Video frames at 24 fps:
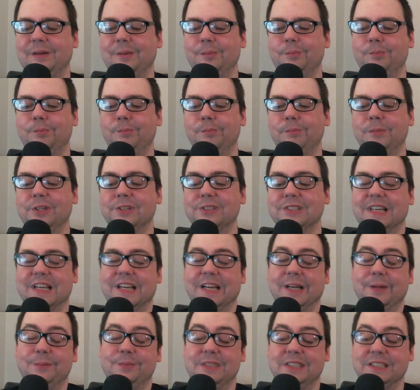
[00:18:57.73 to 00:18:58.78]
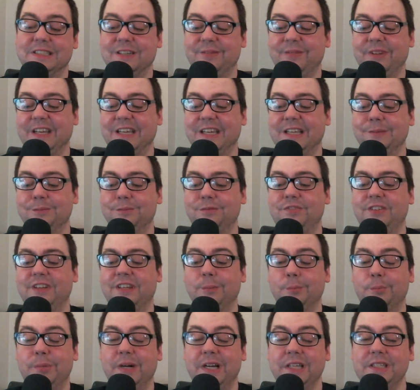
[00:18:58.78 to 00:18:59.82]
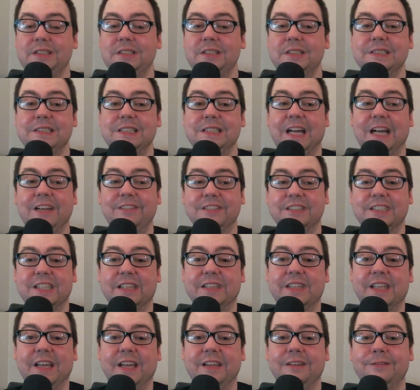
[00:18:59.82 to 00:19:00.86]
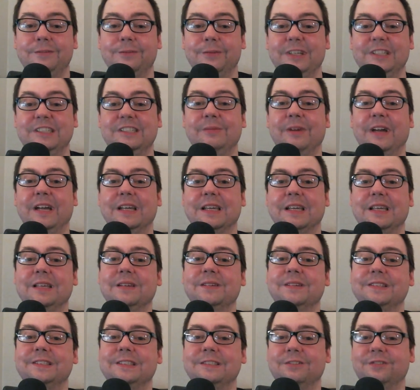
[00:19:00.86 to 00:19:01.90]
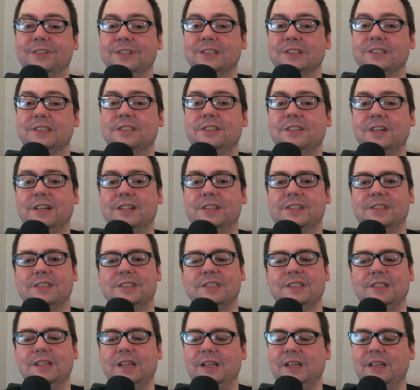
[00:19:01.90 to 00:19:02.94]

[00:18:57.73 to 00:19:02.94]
music up just to make him fit. But having said that, Ouija Mac kills his verse, crushes it.